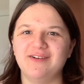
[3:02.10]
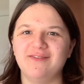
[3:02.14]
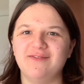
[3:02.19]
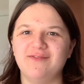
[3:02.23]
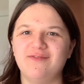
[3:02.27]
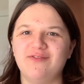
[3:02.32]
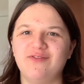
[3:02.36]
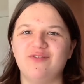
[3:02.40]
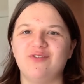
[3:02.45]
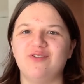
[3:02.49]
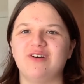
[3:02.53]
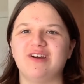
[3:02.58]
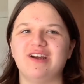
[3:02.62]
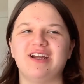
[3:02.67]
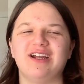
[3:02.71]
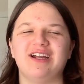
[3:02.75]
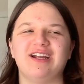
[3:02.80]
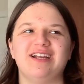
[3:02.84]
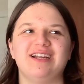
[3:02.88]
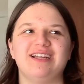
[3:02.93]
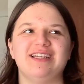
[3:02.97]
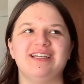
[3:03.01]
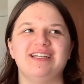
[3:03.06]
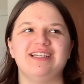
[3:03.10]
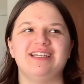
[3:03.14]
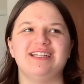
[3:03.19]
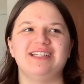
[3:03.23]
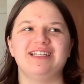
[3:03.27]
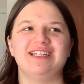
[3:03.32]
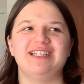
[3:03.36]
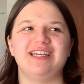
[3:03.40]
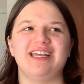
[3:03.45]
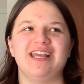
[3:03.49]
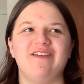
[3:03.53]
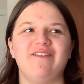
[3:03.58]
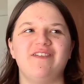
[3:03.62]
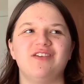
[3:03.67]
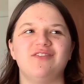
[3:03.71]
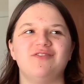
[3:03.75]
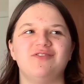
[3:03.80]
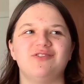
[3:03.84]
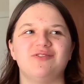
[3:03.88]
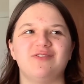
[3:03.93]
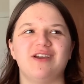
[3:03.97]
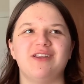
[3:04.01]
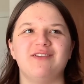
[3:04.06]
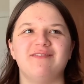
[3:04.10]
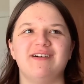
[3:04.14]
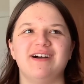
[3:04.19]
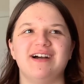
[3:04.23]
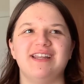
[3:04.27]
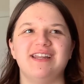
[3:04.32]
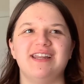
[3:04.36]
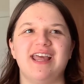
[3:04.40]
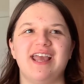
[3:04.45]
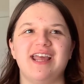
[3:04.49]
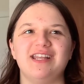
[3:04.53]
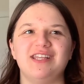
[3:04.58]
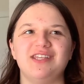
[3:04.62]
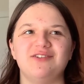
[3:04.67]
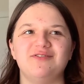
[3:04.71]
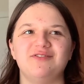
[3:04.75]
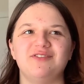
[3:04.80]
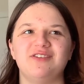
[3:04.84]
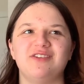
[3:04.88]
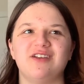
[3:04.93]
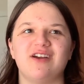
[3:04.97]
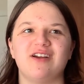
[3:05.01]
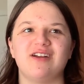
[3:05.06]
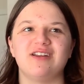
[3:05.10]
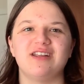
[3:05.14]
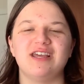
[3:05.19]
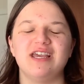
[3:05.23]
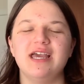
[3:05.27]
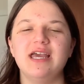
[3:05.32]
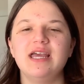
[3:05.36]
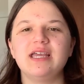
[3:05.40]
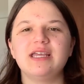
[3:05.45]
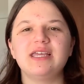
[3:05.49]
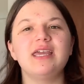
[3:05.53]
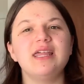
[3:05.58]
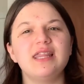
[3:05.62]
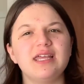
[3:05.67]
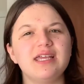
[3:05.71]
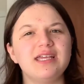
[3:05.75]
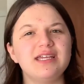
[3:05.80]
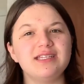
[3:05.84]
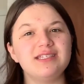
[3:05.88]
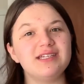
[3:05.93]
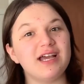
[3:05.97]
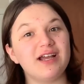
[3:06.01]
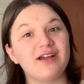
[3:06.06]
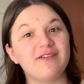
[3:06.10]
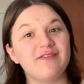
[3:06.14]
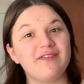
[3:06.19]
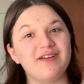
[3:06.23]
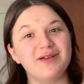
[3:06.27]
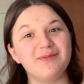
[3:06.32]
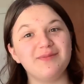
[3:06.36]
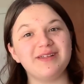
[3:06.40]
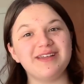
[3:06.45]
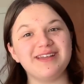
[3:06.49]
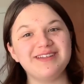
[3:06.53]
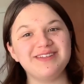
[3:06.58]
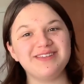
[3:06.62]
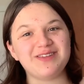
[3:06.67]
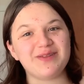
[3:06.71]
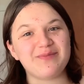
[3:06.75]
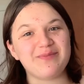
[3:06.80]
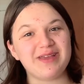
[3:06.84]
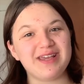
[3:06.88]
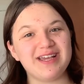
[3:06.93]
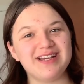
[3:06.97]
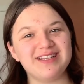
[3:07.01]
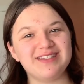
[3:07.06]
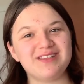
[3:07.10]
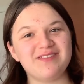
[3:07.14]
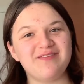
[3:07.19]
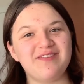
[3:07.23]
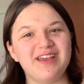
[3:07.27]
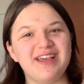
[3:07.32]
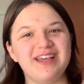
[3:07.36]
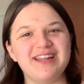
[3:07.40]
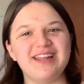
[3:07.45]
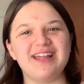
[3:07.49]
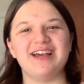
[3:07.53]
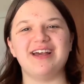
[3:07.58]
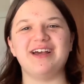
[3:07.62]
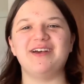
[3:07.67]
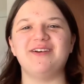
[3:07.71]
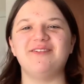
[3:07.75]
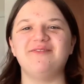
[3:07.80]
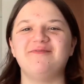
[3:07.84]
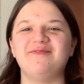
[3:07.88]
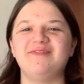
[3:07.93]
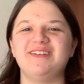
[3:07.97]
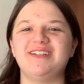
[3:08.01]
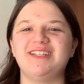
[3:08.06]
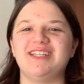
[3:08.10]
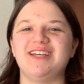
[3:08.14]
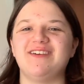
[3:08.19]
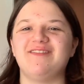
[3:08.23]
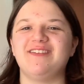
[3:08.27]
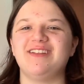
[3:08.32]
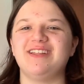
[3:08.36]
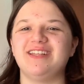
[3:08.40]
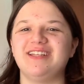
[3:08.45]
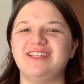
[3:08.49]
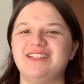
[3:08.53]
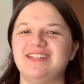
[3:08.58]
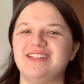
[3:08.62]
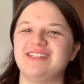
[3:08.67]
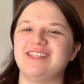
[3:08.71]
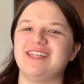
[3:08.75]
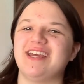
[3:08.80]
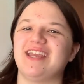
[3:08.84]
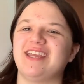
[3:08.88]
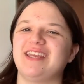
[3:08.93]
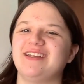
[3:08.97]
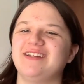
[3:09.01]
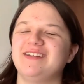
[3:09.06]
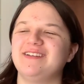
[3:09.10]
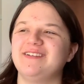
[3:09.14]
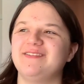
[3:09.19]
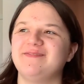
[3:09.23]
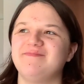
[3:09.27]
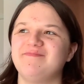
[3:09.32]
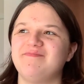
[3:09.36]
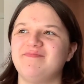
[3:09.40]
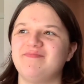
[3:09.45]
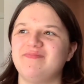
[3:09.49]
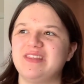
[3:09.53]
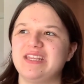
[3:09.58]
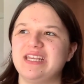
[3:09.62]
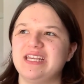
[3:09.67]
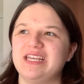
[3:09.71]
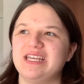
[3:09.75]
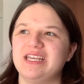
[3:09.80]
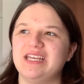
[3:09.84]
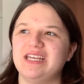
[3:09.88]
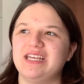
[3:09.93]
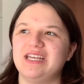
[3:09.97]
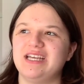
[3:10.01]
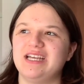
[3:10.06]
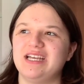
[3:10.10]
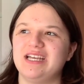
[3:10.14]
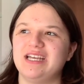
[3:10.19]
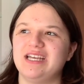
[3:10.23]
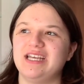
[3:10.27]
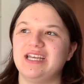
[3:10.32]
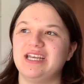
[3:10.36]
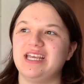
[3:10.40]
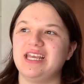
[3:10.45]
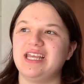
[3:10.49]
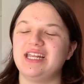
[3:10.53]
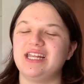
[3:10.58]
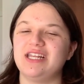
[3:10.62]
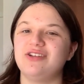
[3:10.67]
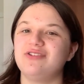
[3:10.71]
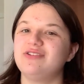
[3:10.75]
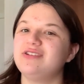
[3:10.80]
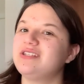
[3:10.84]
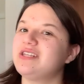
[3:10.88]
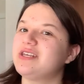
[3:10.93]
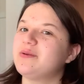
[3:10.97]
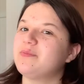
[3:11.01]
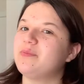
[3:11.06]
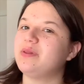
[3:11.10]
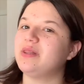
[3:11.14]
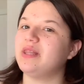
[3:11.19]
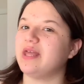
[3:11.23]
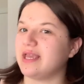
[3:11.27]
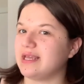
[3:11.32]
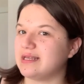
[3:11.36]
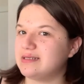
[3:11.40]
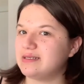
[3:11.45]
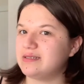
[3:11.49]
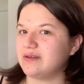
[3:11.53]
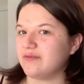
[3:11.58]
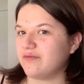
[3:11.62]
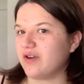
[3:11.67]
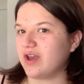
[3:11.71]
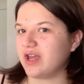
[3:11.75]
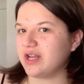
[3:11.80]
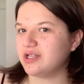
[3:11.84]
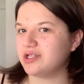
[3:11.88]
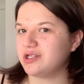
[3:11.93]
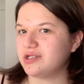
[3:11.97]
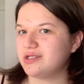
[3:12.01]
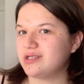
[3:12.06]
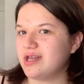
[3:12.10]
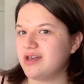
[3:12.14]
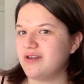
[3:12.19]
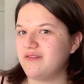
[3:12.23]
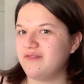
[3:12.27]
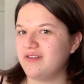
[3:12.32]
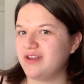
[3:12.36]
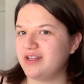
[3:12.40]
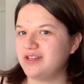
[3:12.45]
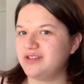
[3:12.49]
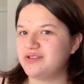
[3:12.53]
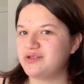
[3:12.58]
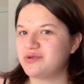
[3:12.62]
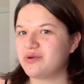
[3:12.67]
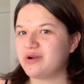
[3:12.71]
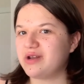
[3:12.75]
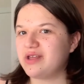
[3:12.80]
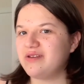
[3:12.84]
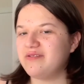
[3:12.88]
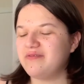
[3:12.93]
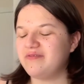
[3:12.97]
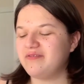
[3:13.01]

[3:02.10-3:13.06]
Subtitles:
for if you join one and you start killing entire families because of it. Definitely just like an interesting place to find yourself in, sort of.